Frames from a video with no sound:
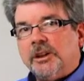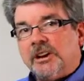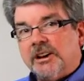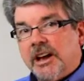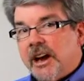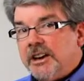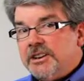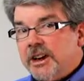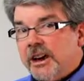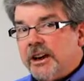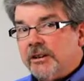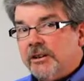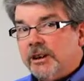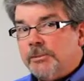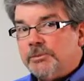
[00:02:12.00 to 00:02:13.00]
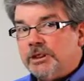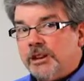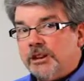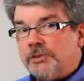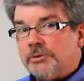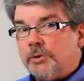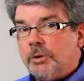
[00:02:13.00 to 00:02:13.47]
But an eye diagram
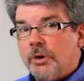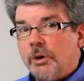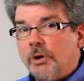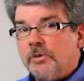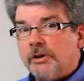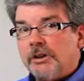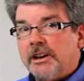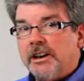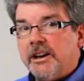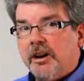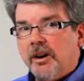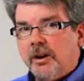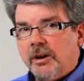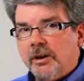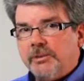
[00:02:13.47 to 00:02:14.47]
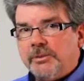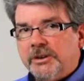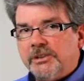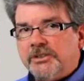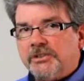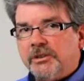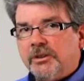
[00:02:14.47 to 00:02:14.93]
test will overlay all
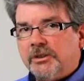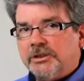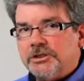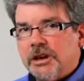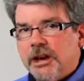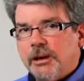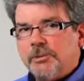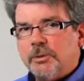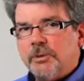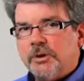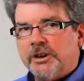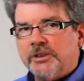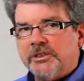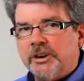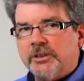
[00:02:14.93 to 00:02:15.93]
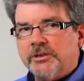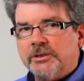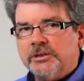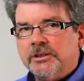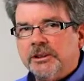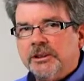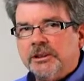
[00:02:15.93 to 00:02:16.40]
bits on top of one
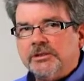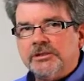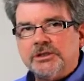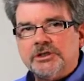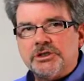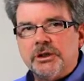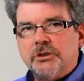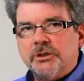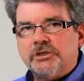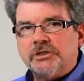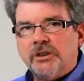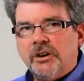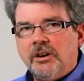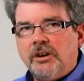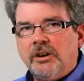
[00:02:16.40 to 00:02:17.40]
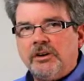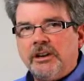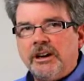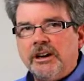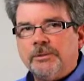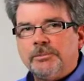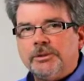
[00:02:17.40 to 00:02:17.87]
another to show us
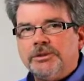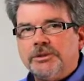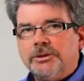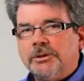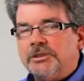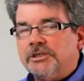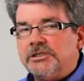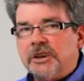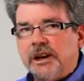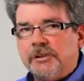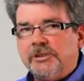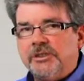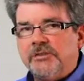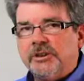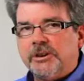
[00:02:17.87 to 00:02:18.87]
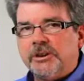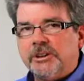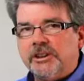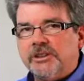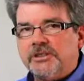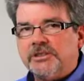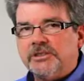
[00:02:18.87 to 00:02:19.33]
all amplitude and timing
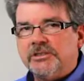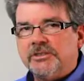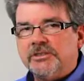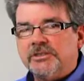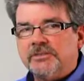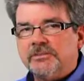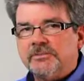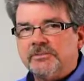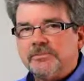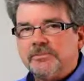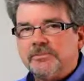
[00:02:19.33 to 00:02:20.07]
variations.